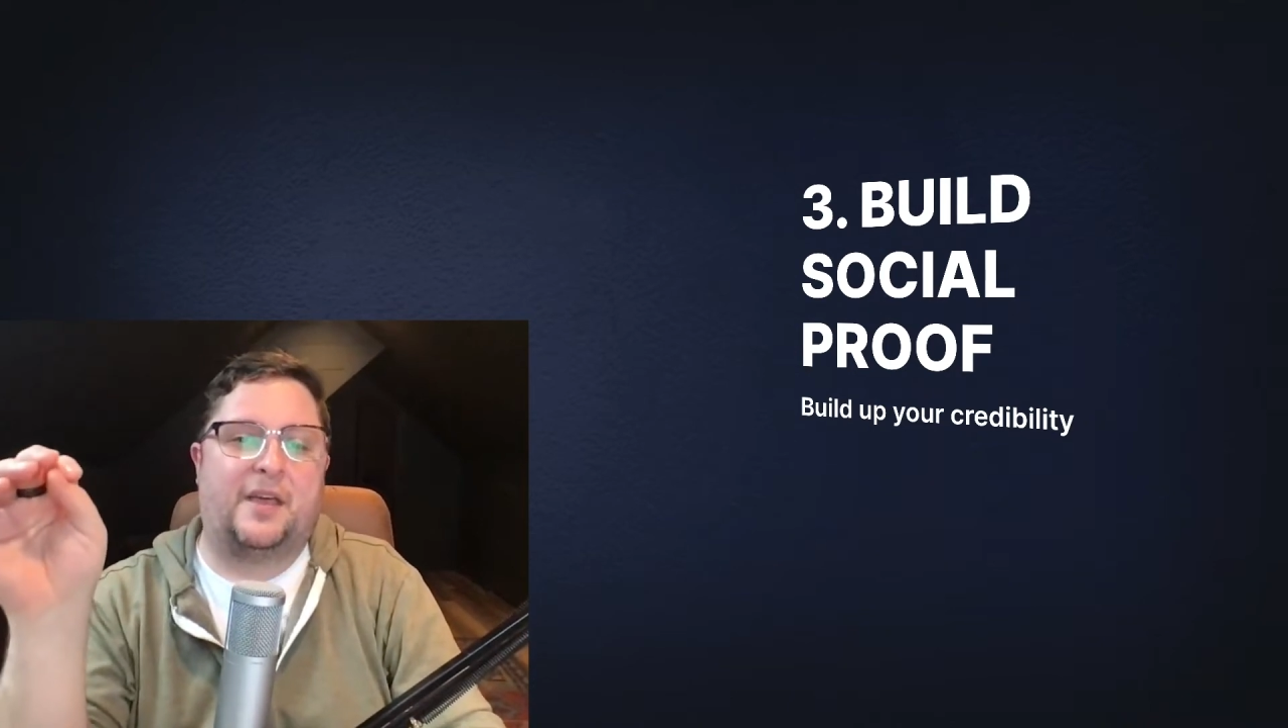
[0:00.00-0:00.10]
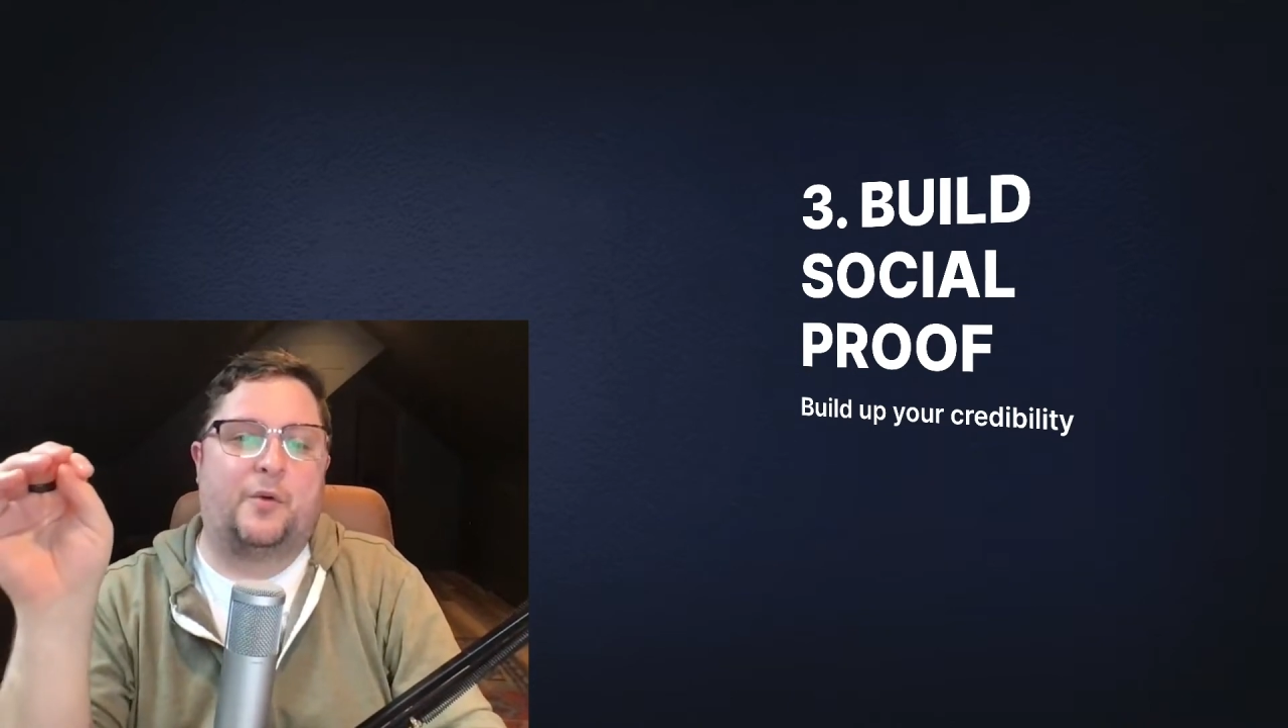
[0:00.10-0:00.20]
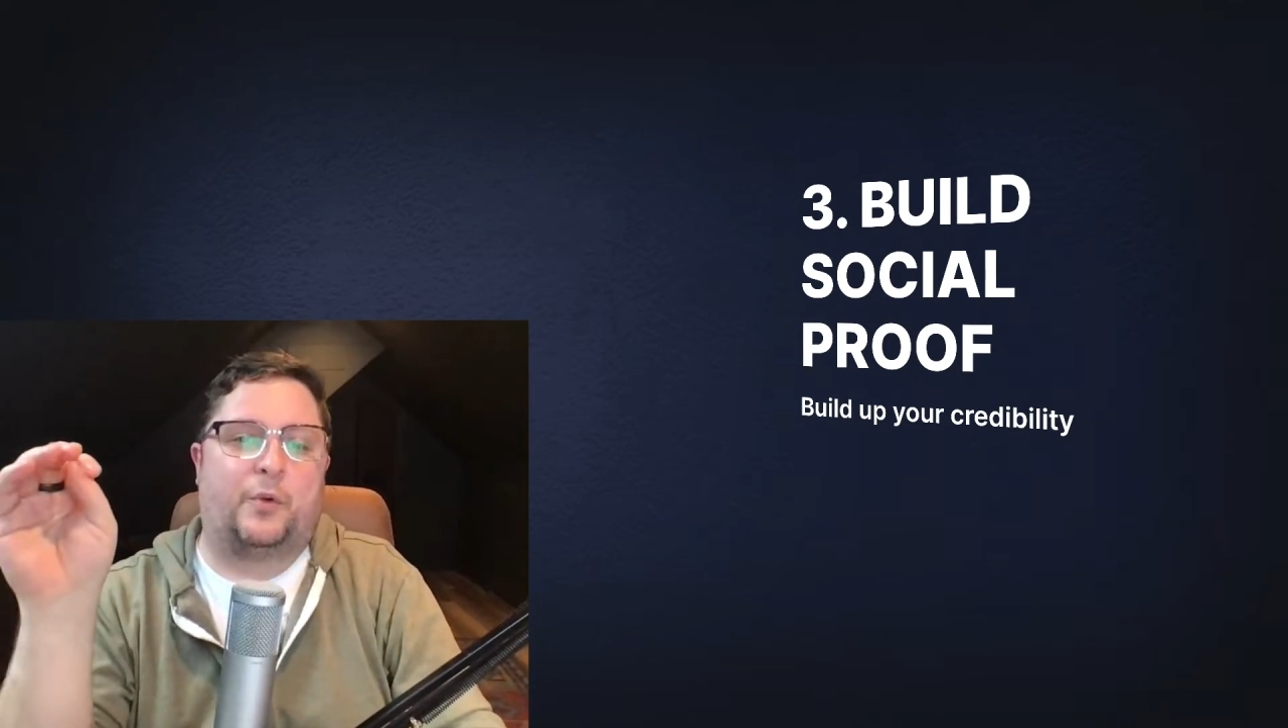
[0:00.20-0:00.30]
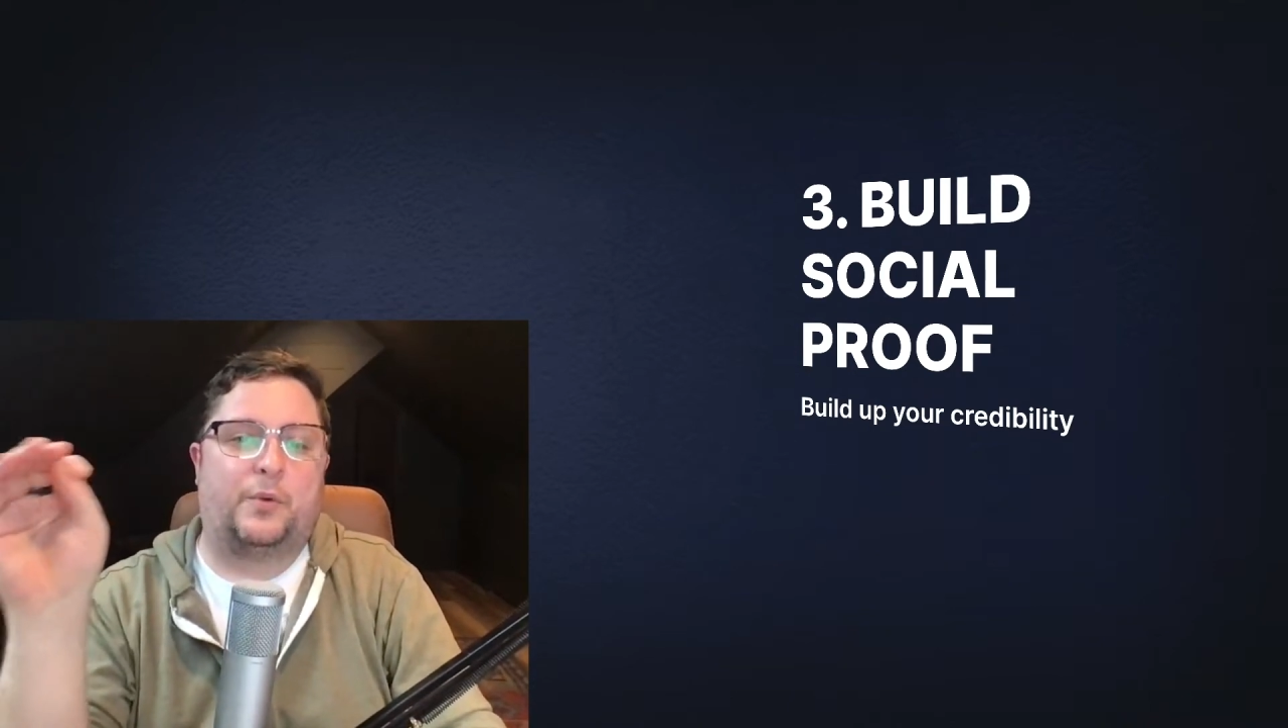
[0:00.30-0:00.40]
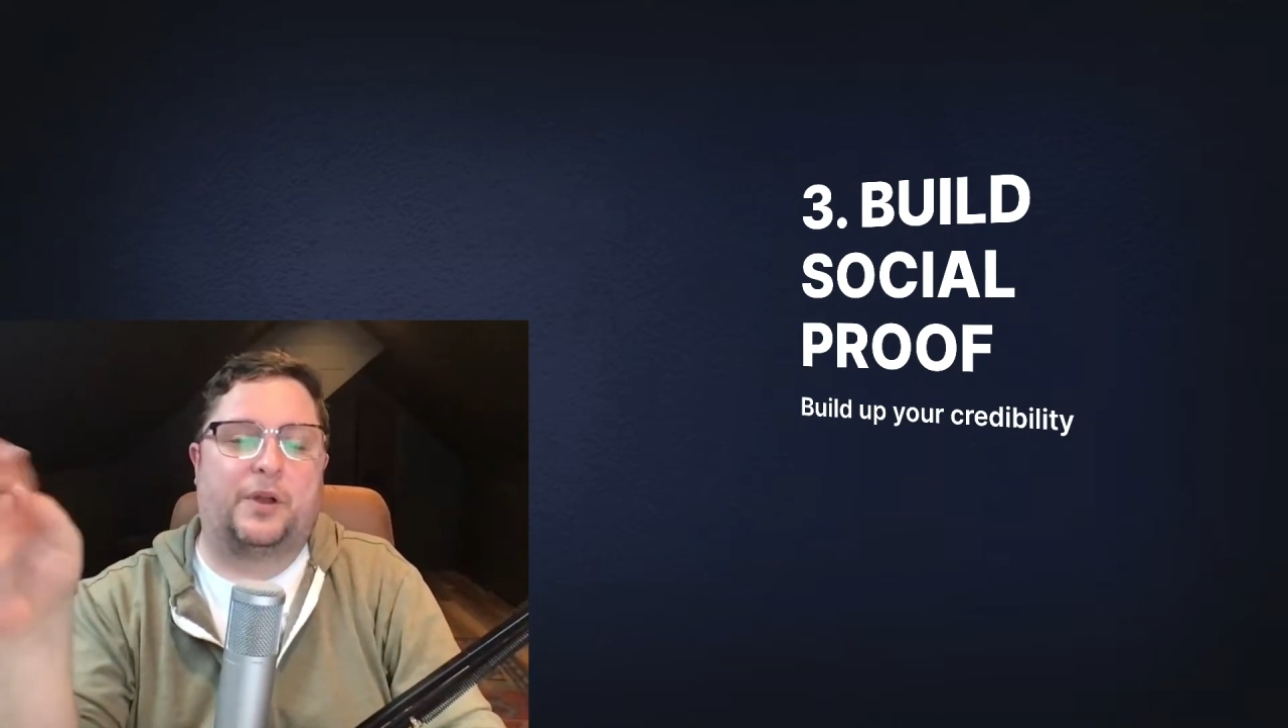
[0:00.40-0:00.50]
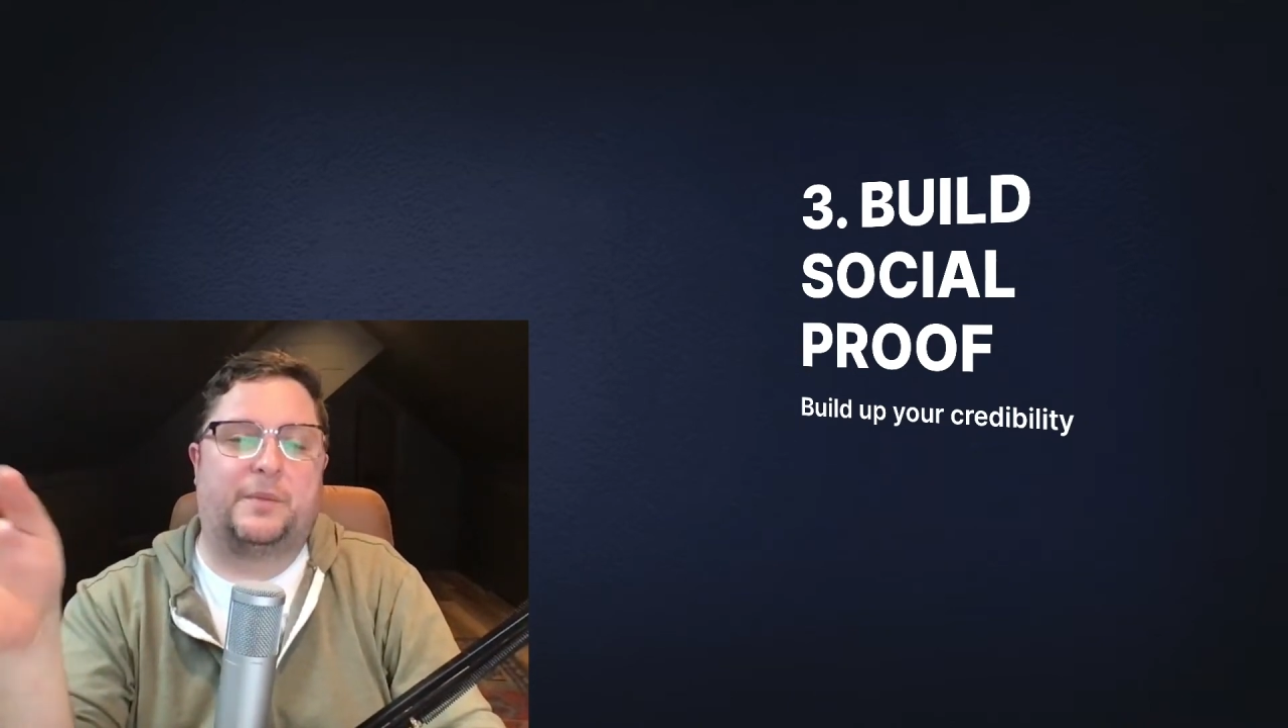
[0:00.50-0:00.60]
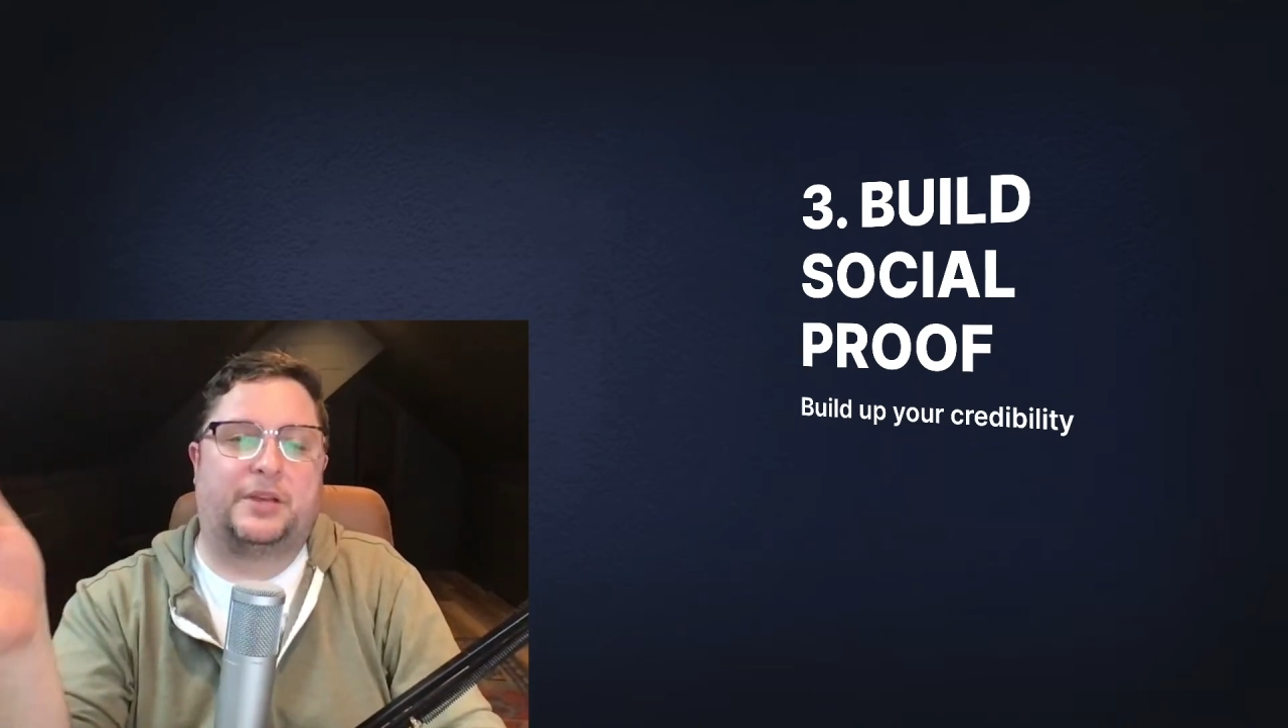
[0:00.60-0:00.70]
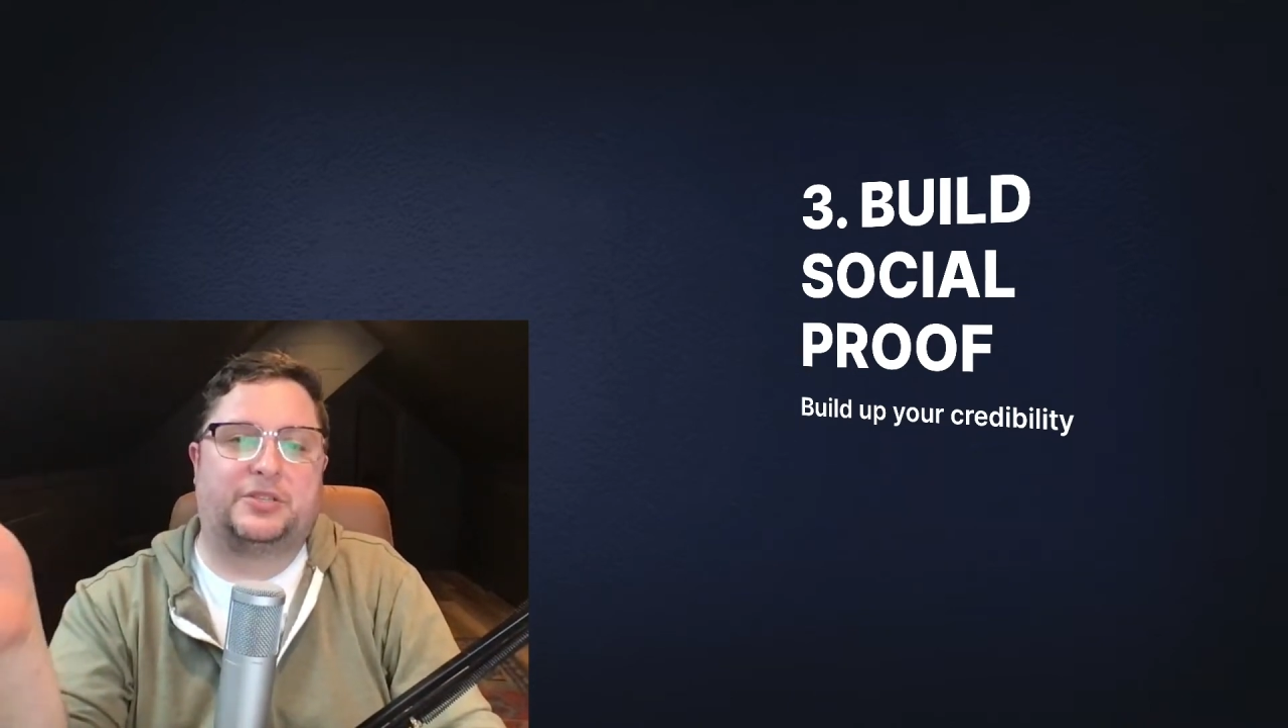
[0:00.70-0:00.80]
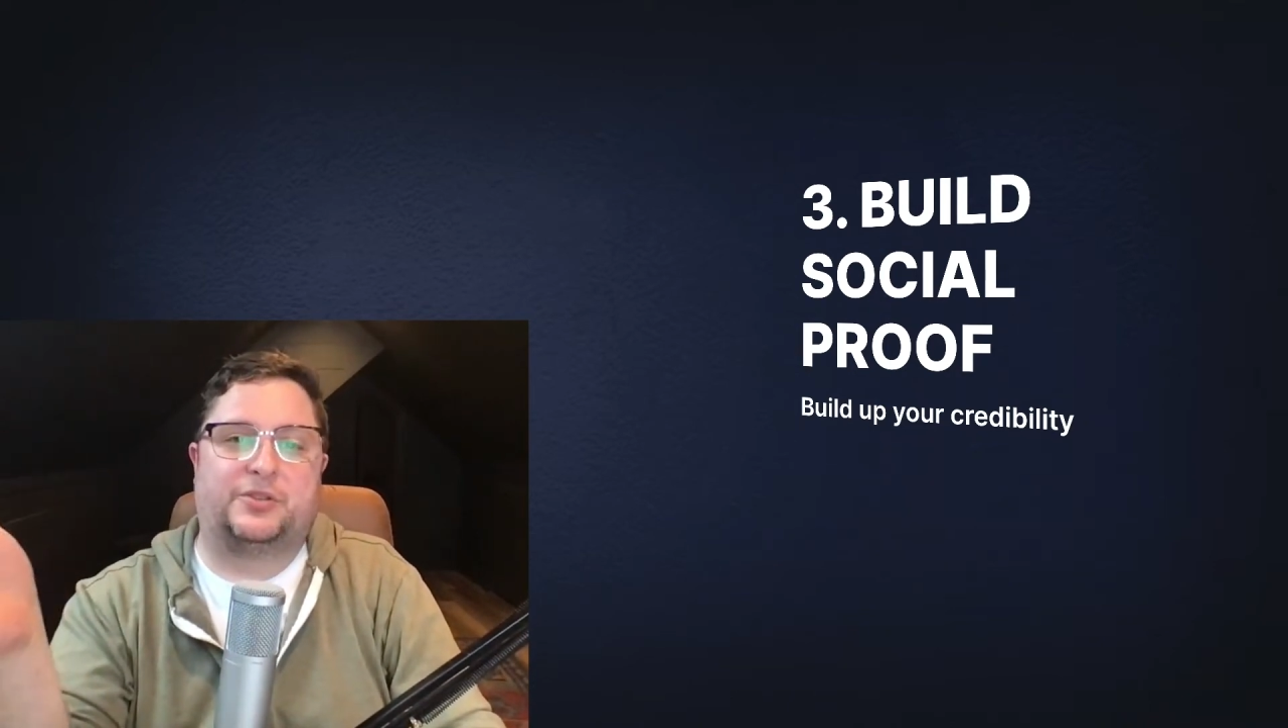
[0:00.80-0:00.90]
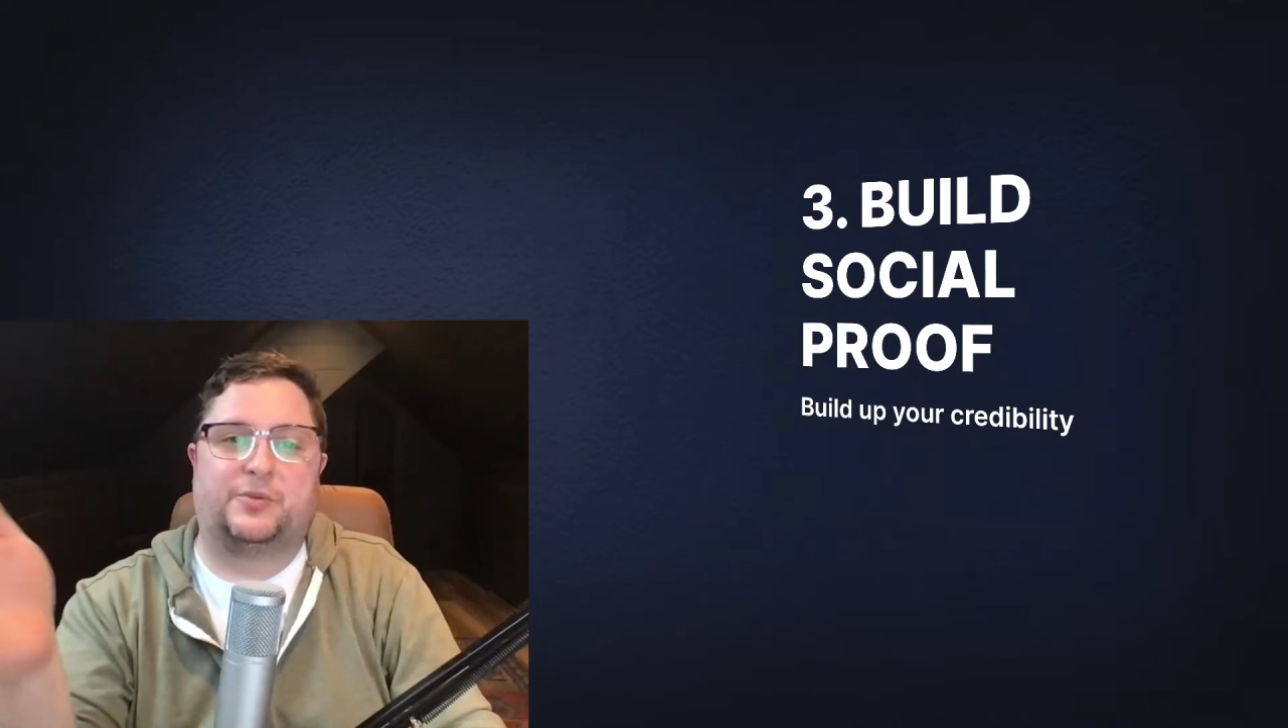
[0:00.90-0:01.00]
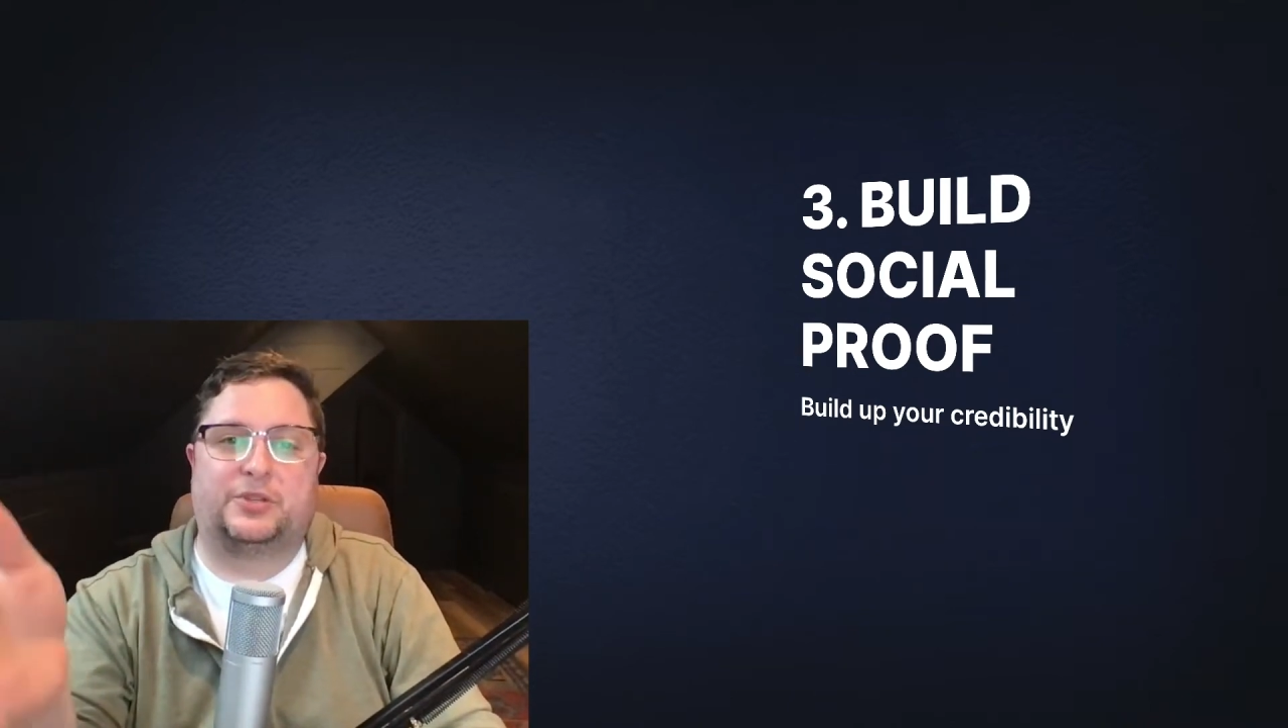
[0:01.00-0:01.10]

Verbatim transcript: we want to make sure that